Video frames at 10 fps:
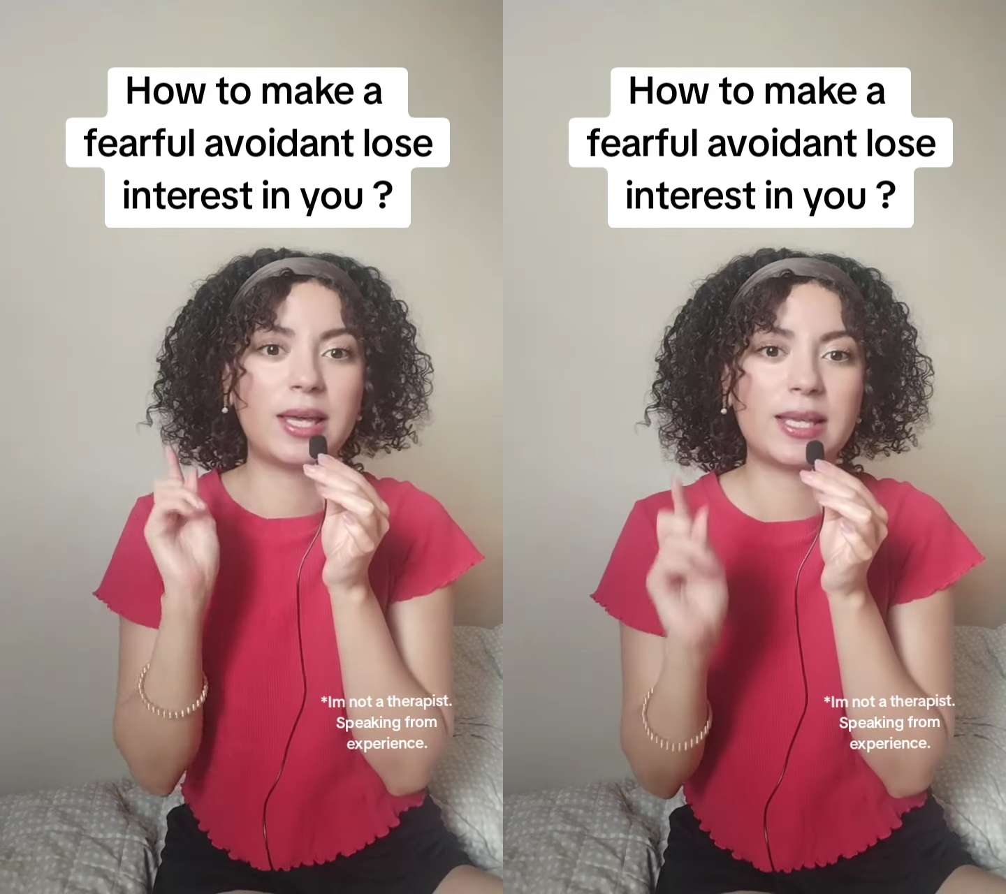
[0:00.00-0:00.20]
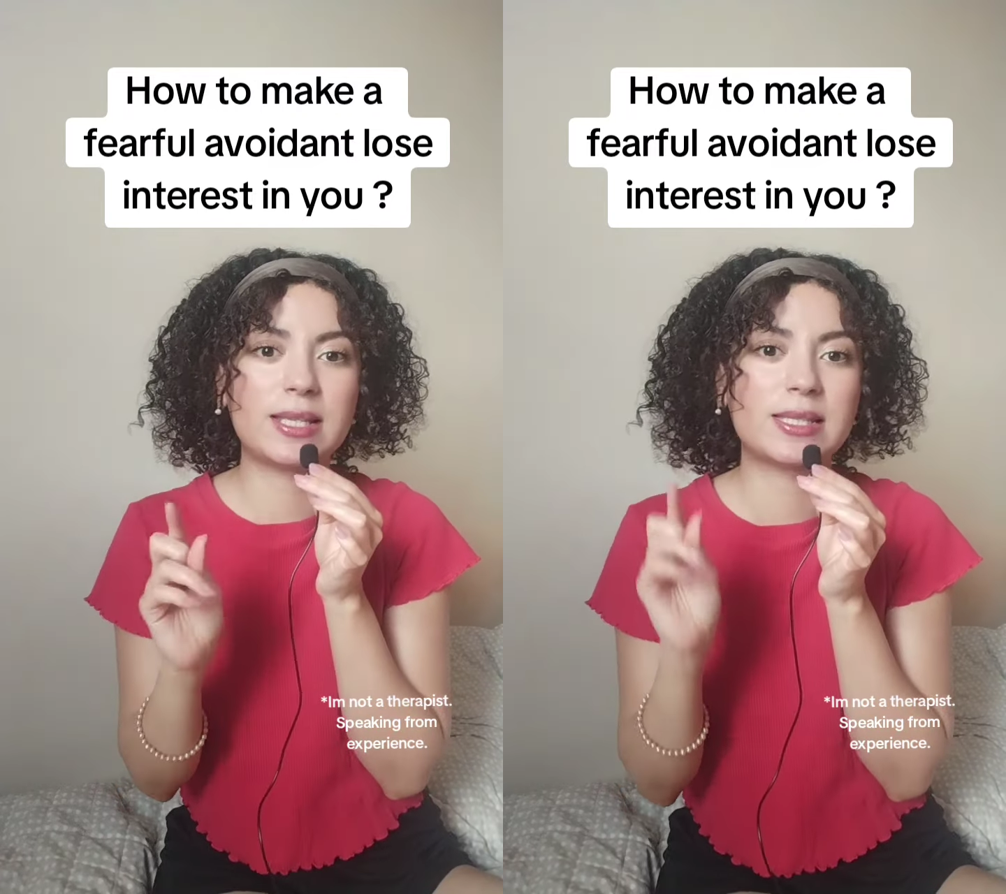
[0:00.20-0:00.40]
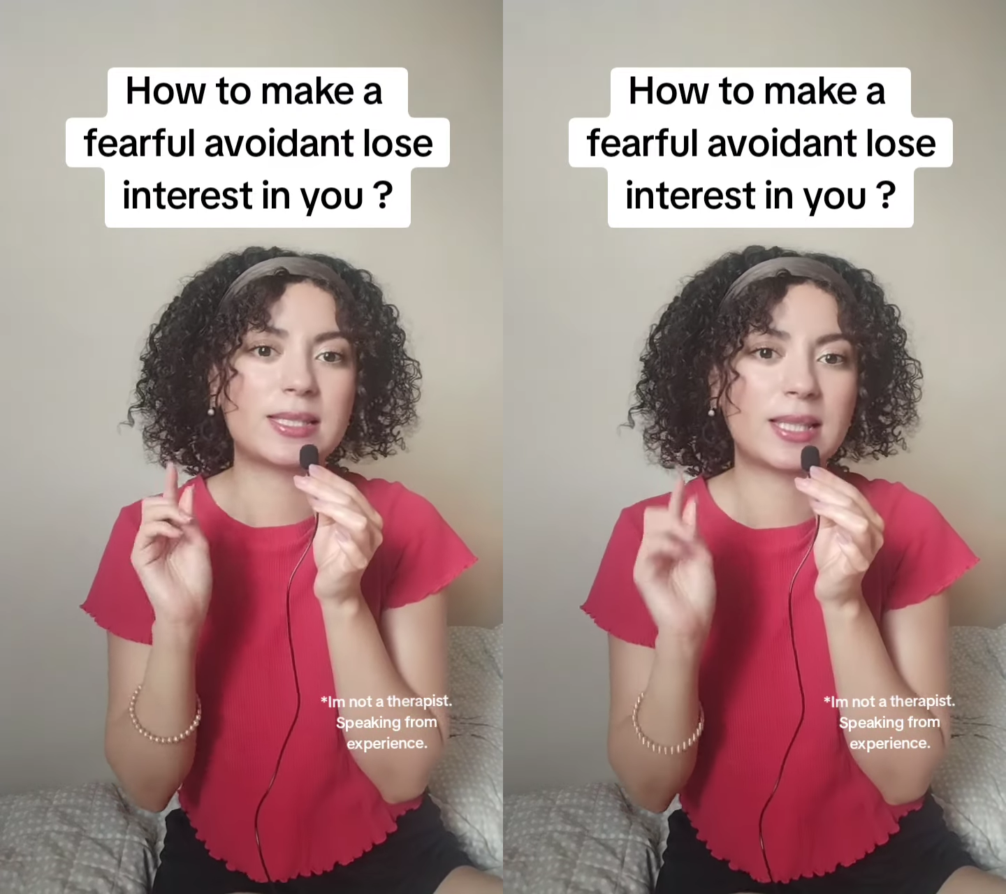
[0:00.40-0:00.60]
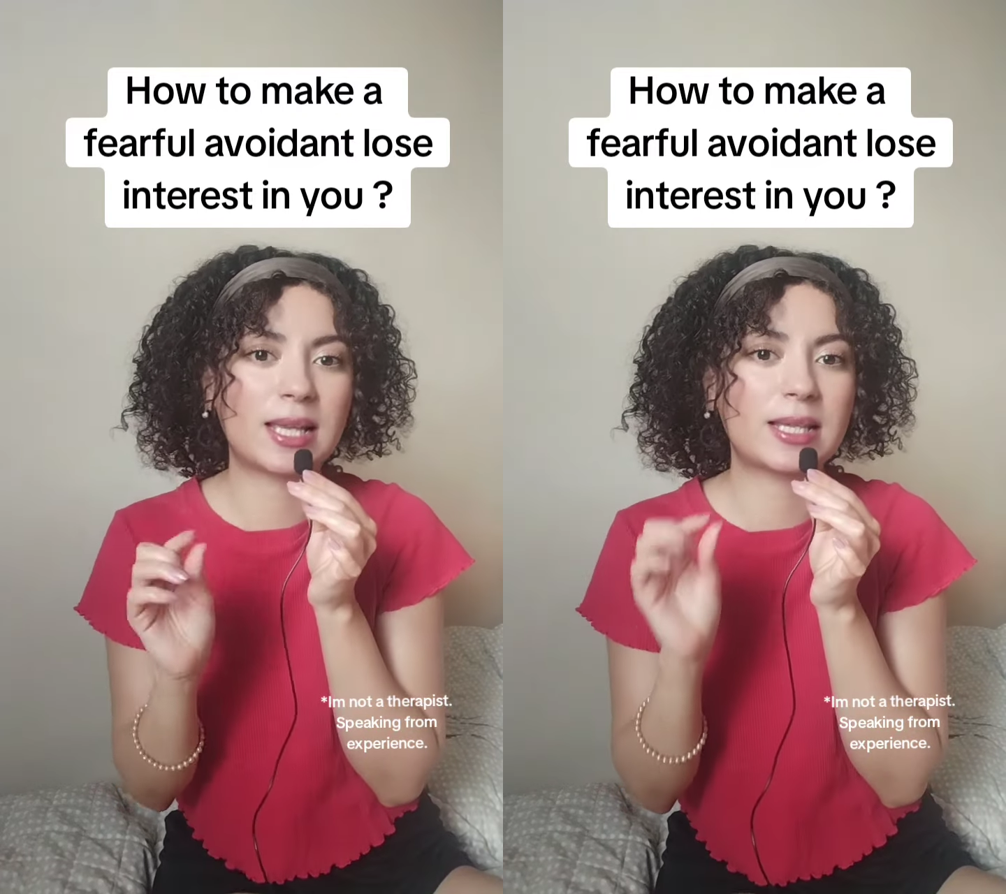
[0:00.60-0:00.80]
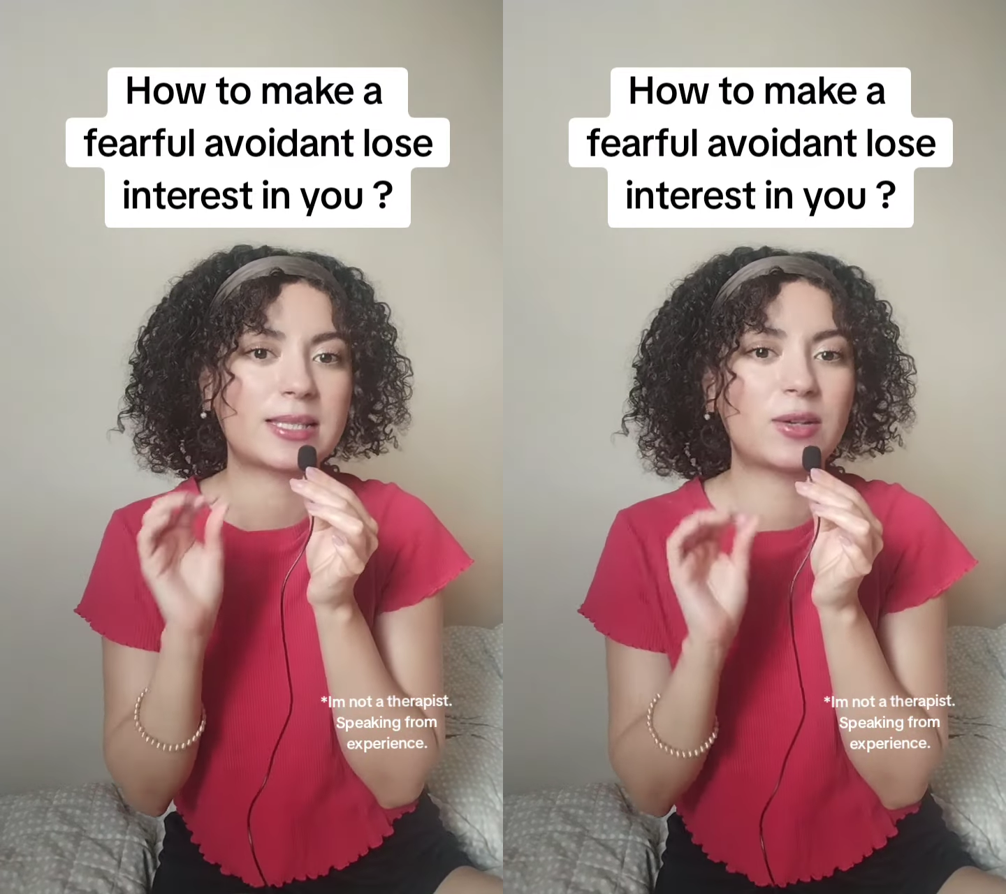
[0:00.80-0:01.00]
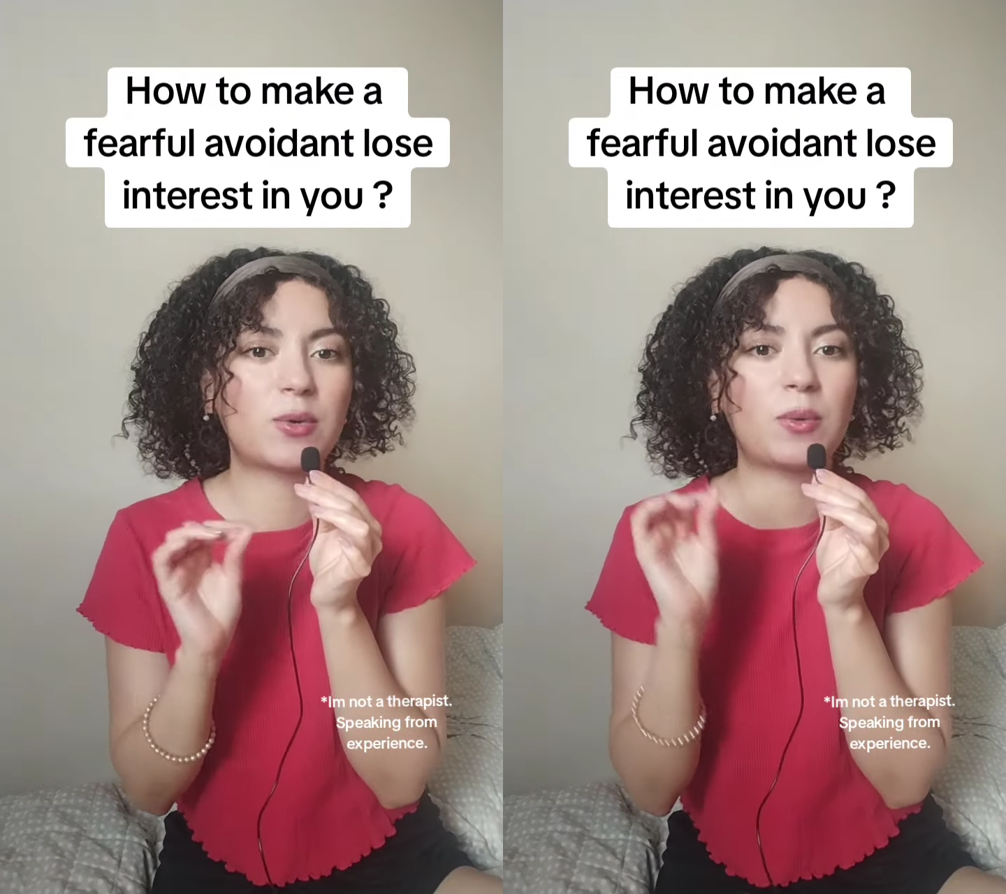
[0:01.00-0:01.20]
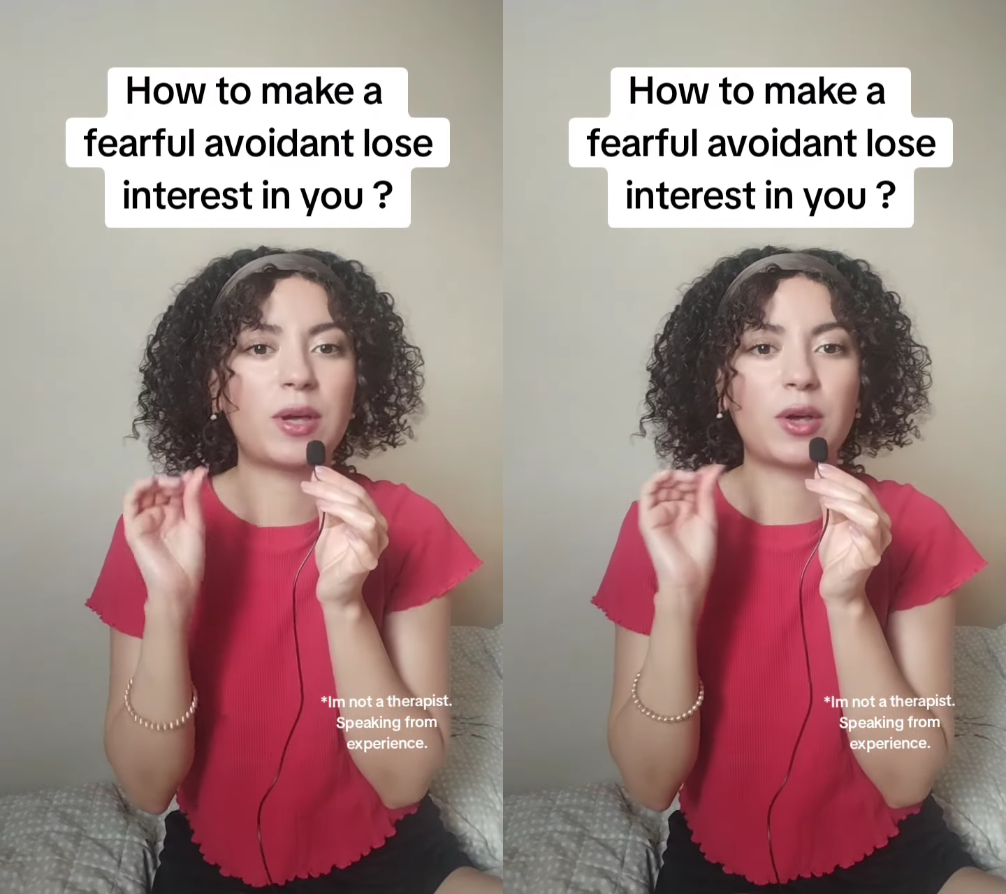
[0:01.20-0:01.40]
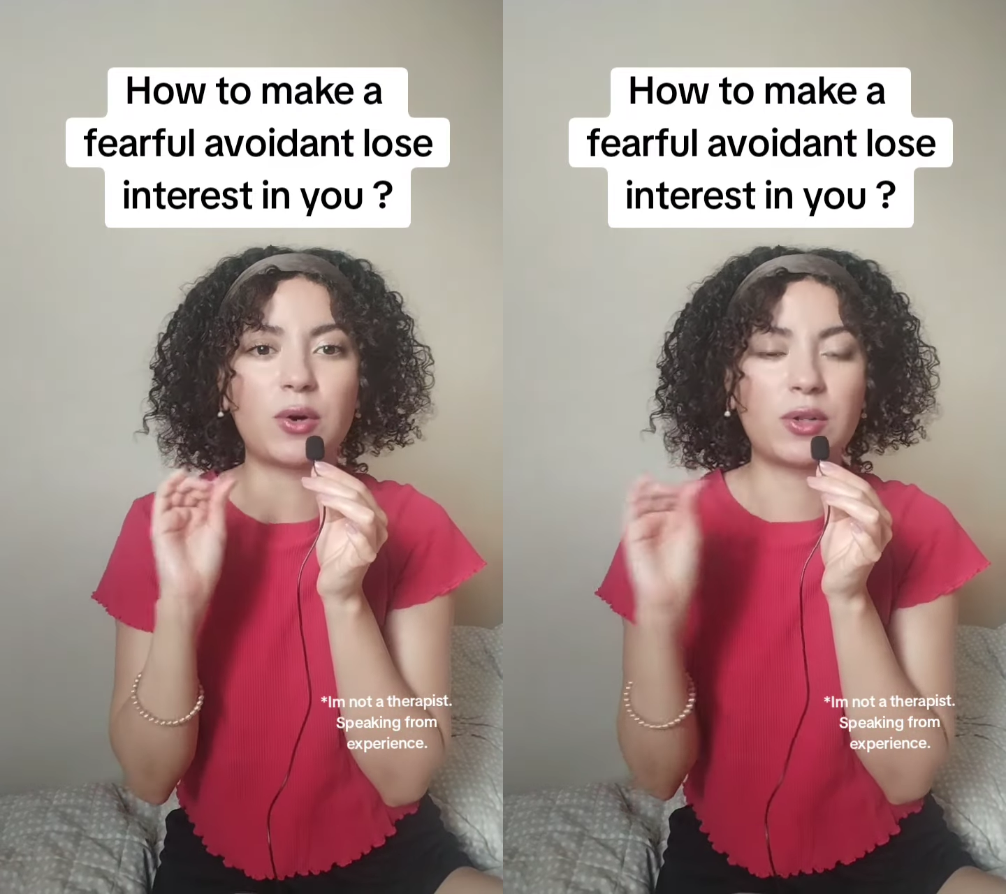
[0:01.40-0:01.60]
is like take
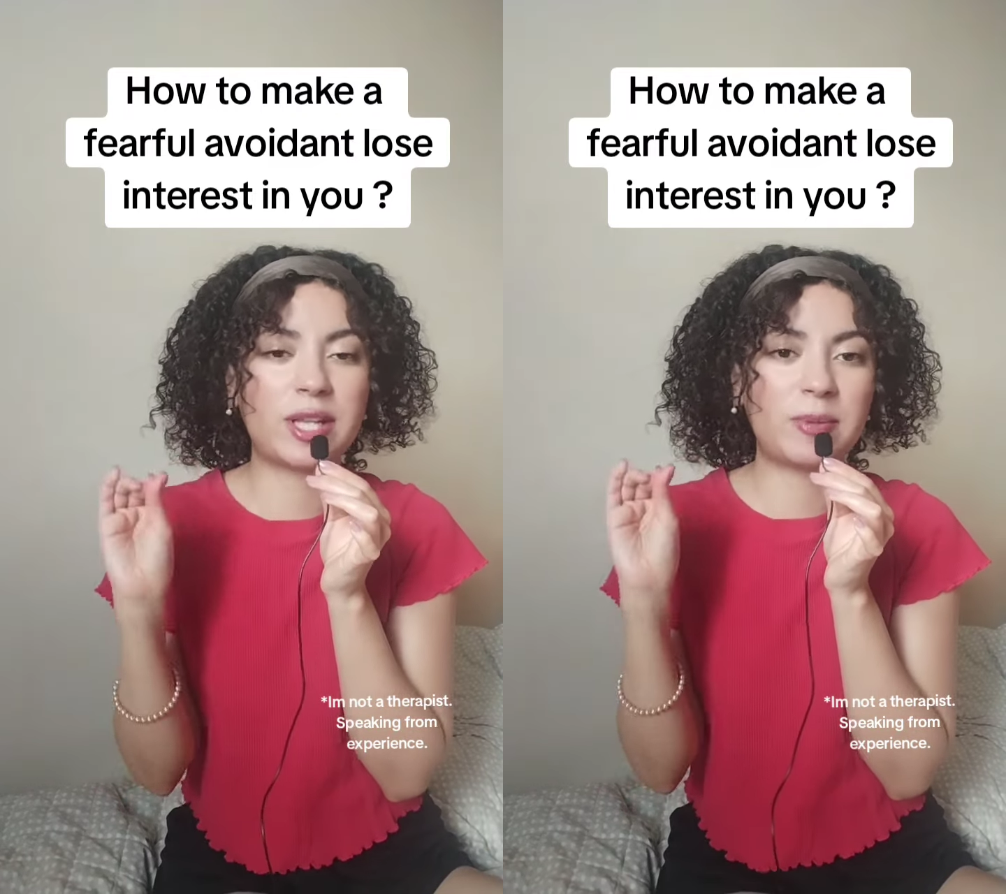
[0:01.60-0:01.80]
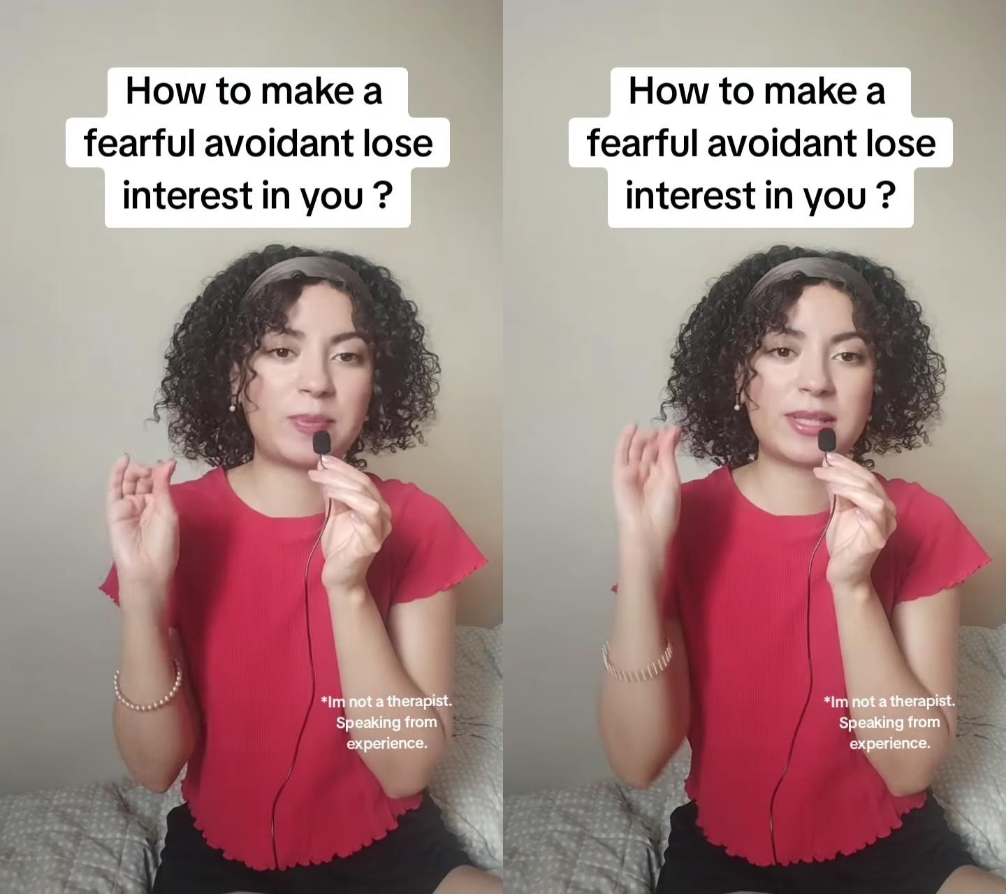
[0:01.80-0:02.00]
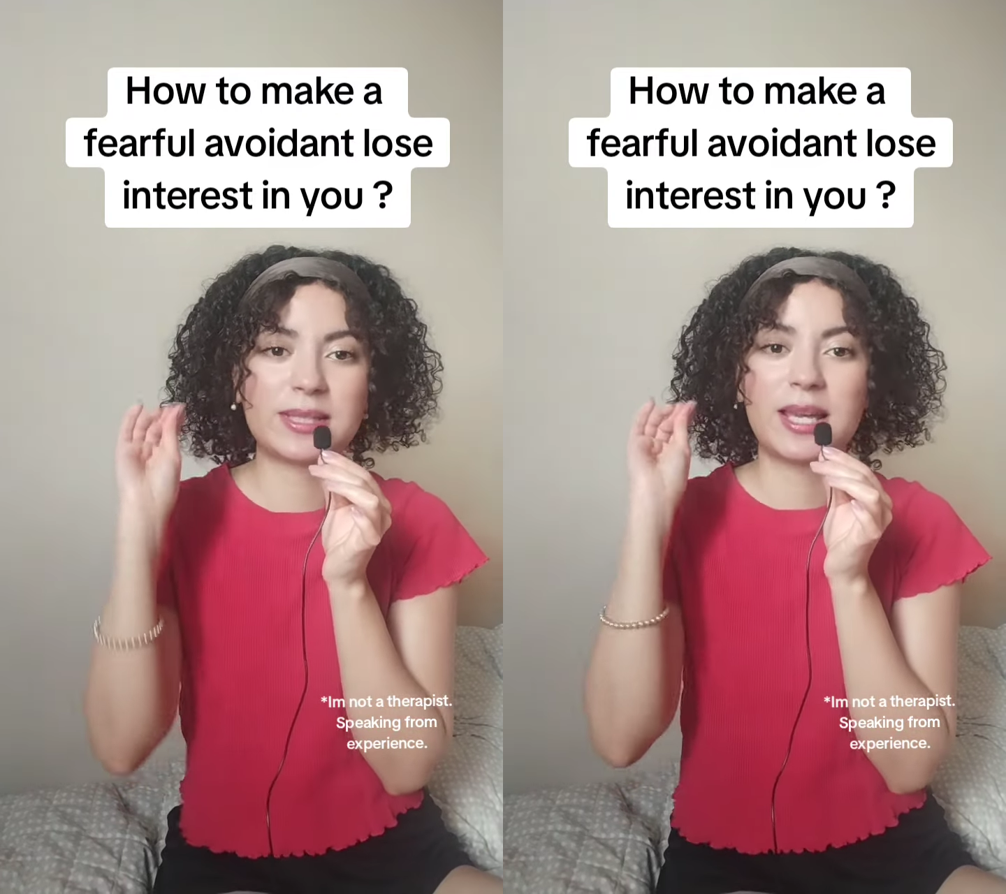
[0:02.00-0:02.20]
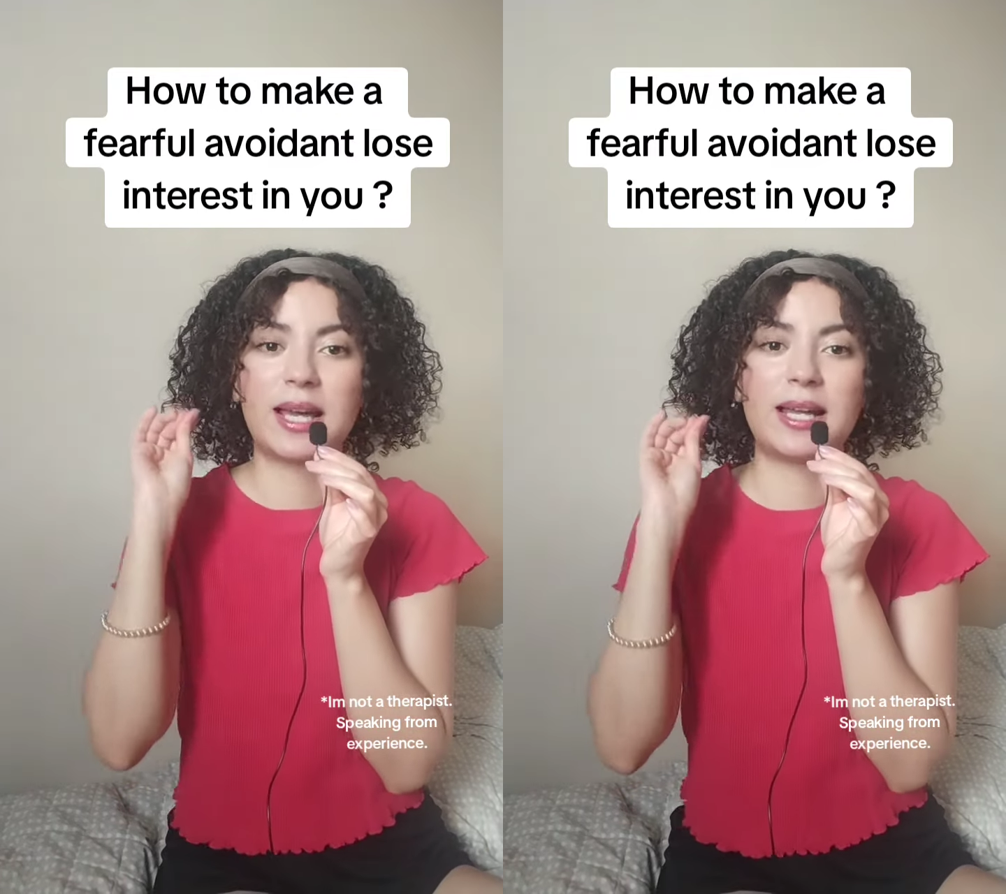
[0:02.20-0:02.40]
away all their peace